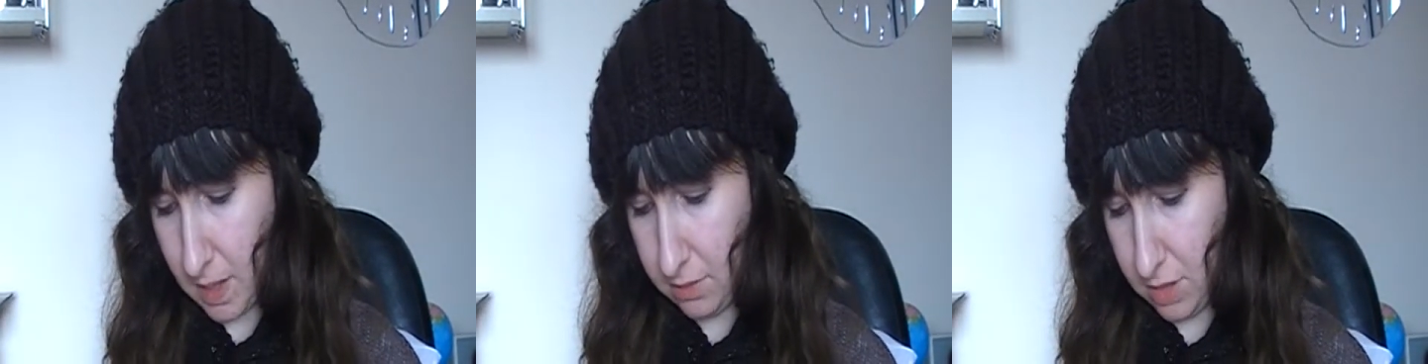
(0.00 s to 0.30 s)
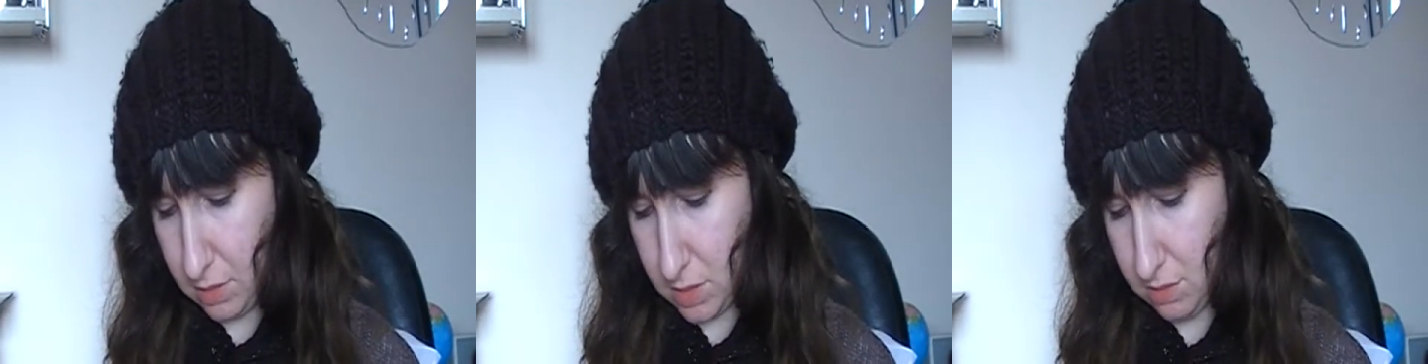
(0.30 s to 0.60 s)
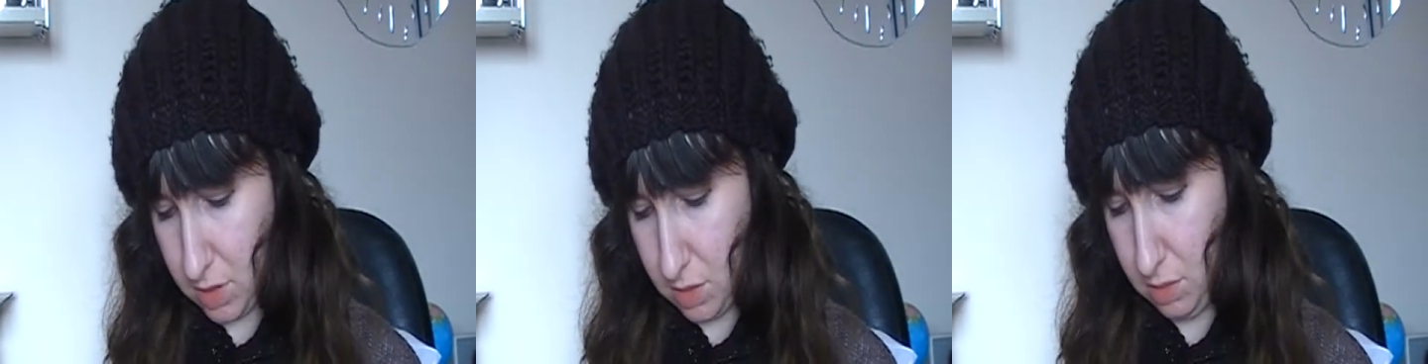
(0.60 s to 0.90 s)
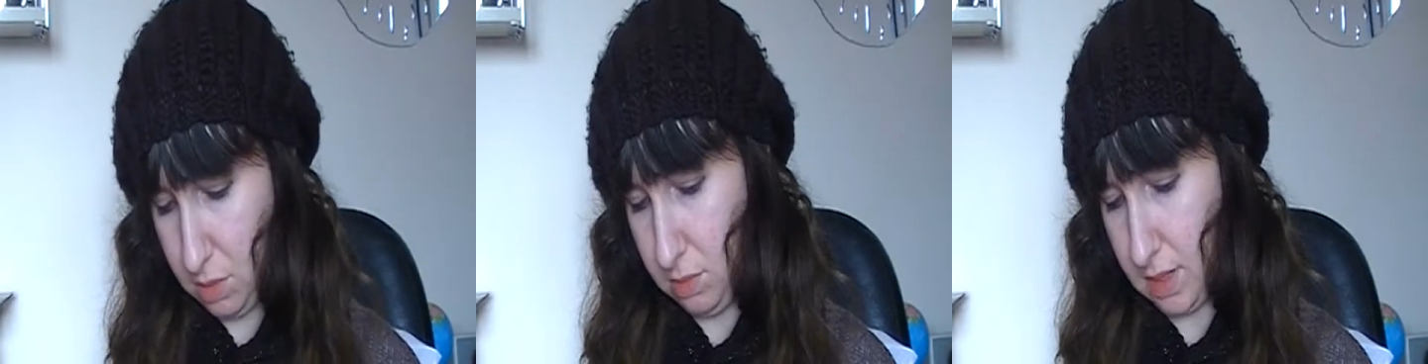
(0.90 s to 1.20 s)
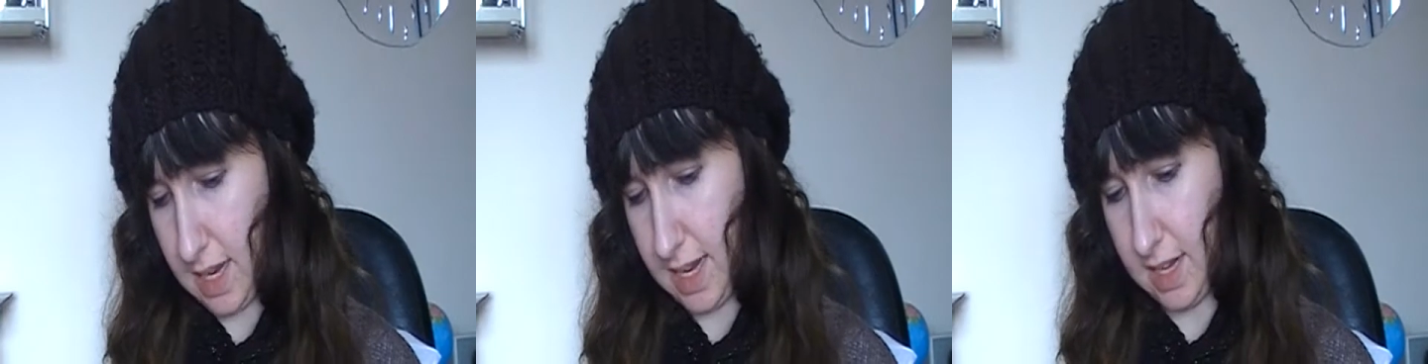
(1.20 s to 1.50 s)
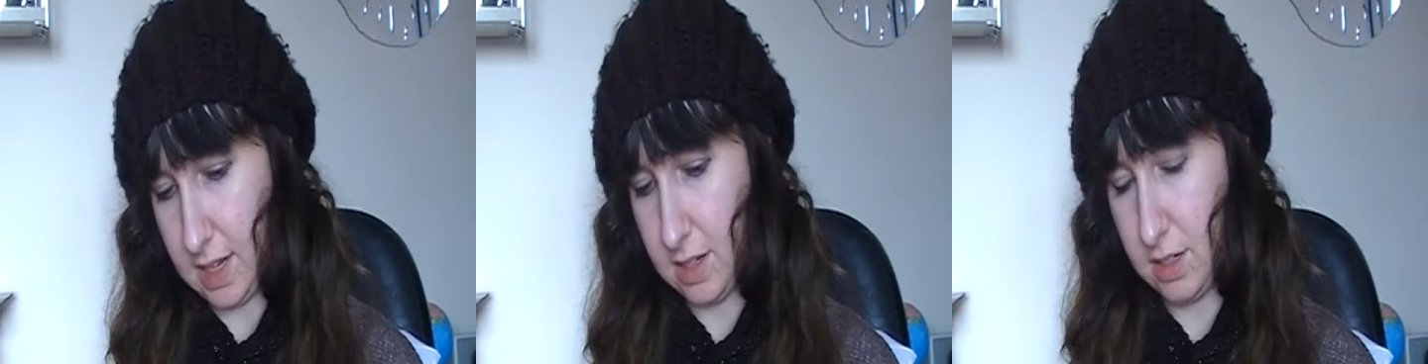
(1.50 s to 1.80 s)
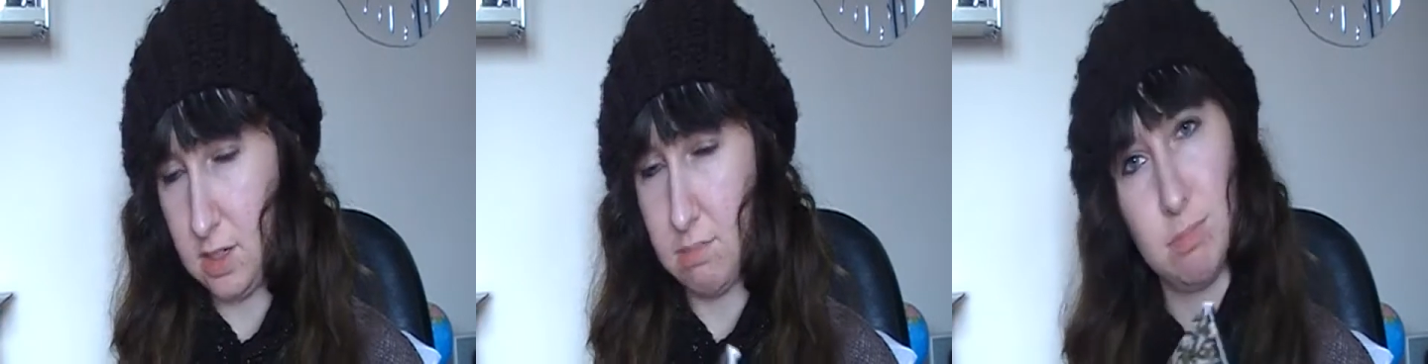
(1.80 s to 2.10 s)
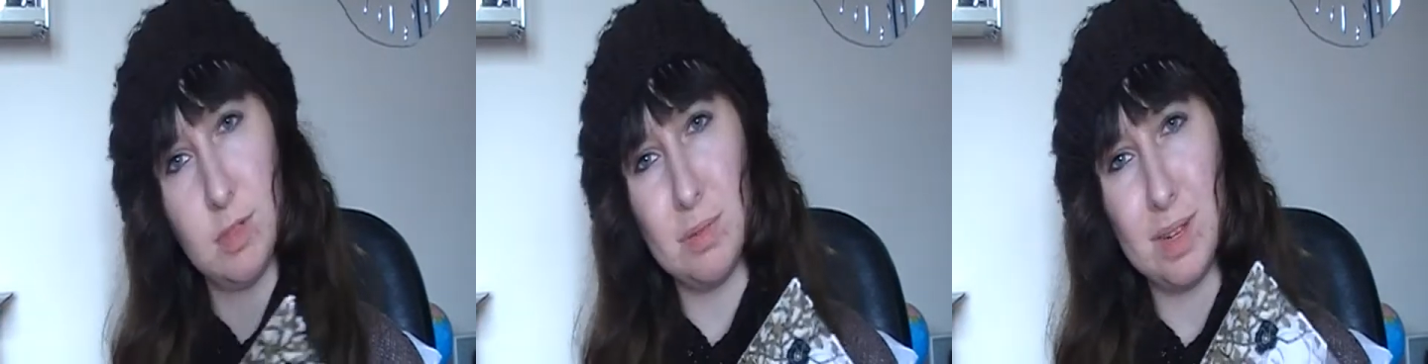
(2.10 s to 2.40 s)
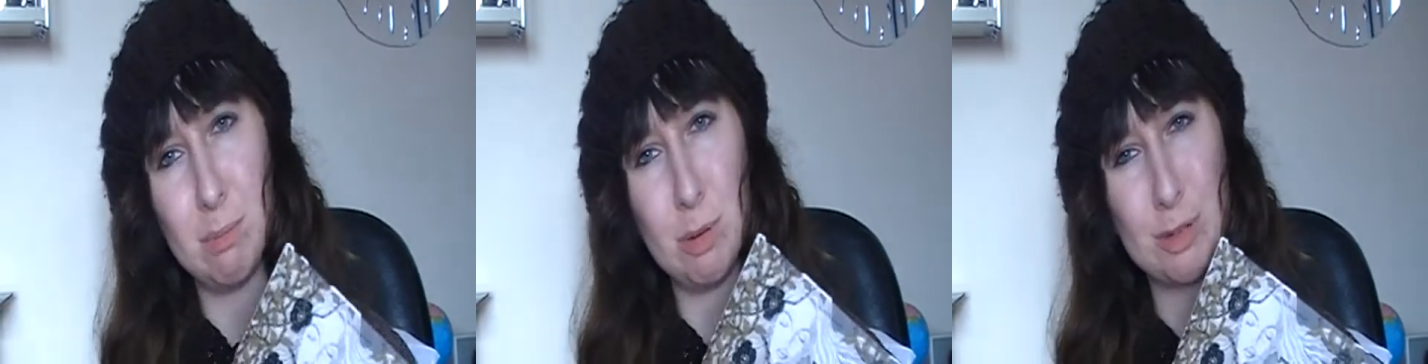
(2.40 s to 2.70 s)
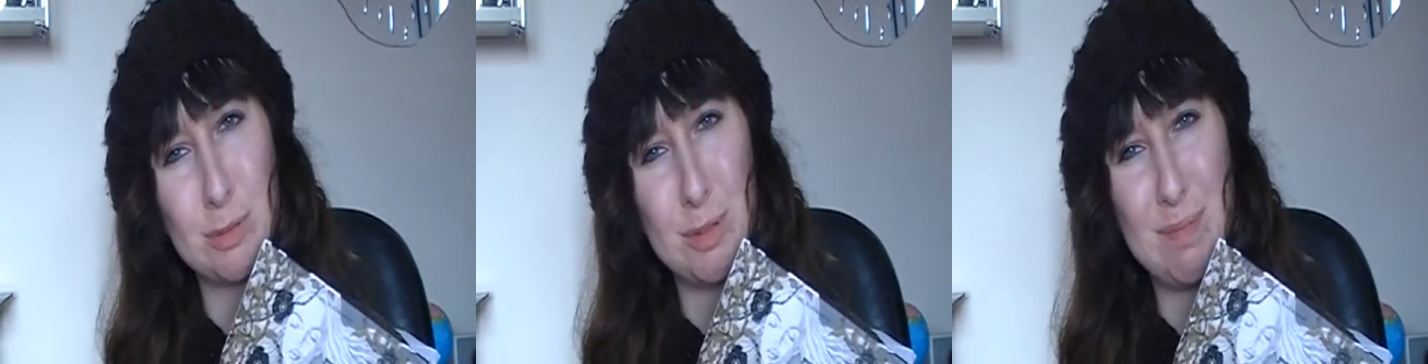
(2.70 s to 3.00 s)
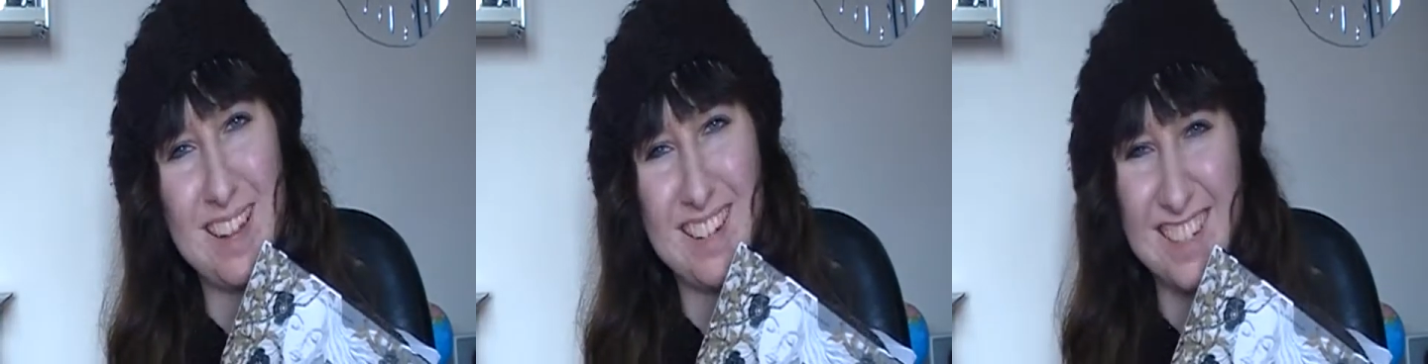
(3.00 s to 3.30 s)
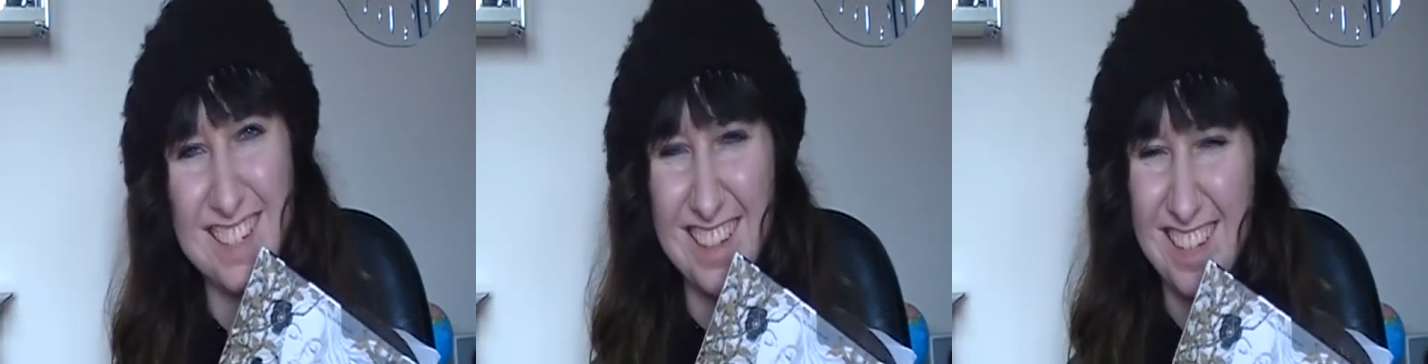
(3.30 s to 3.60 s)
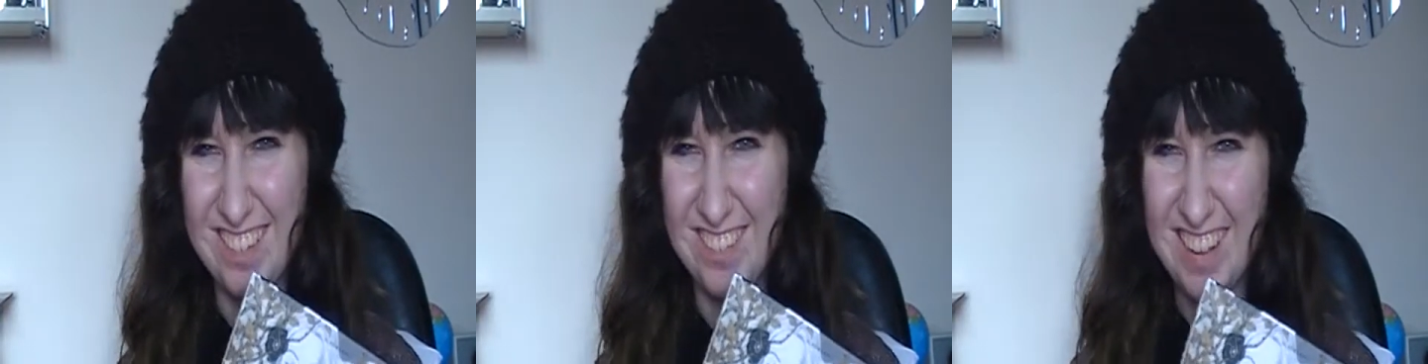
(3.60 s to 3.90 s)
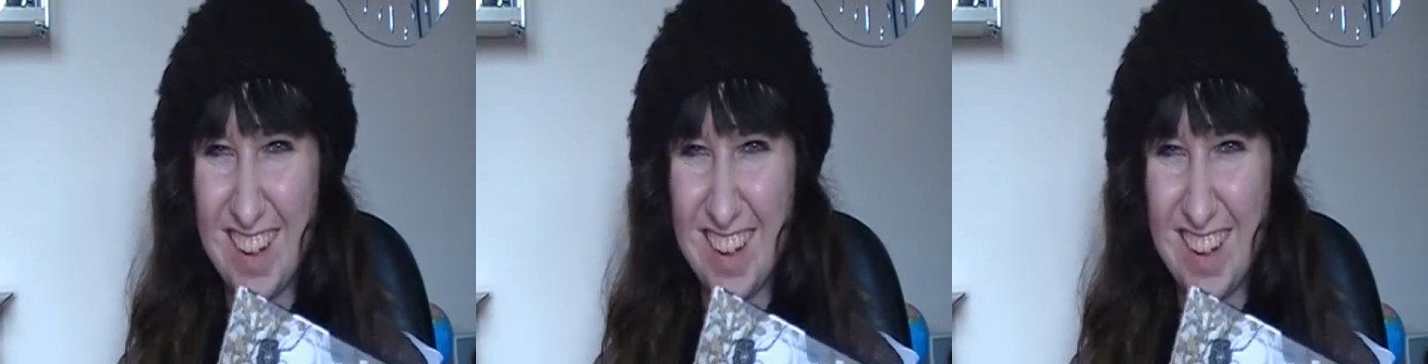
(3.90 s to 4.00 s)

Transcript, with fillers: for those of you who like to read books with pictures in them